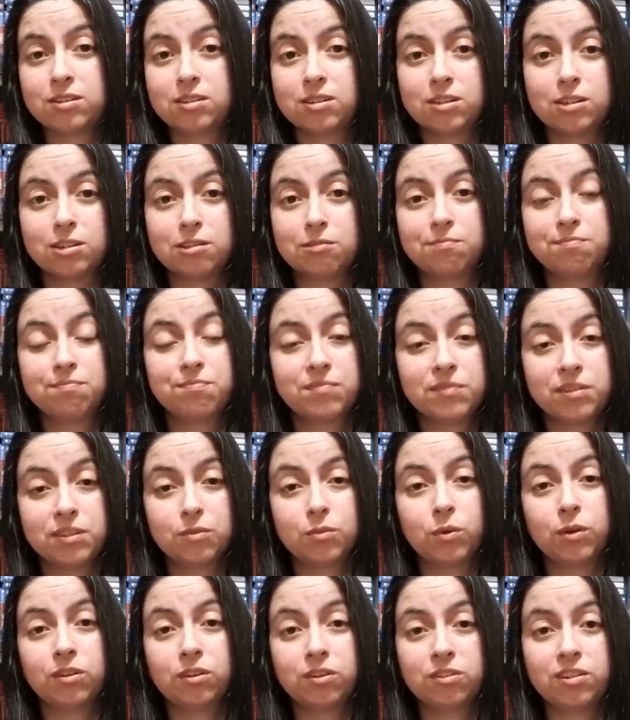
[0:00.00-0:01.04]
so
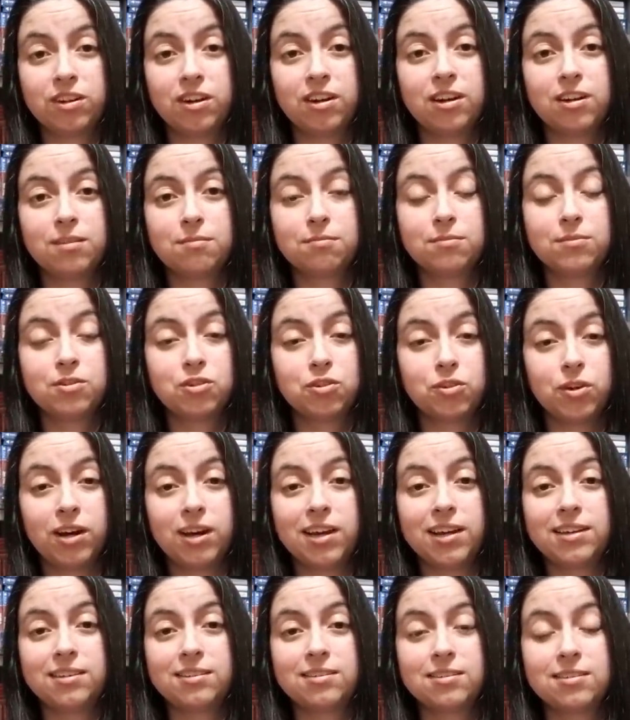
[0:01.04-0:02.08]
it's worth your time.
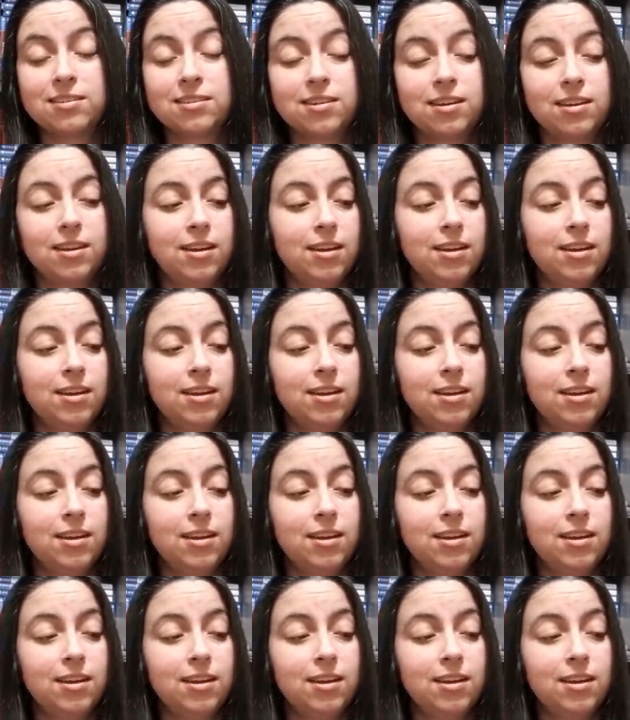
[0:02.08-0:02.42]
Try it.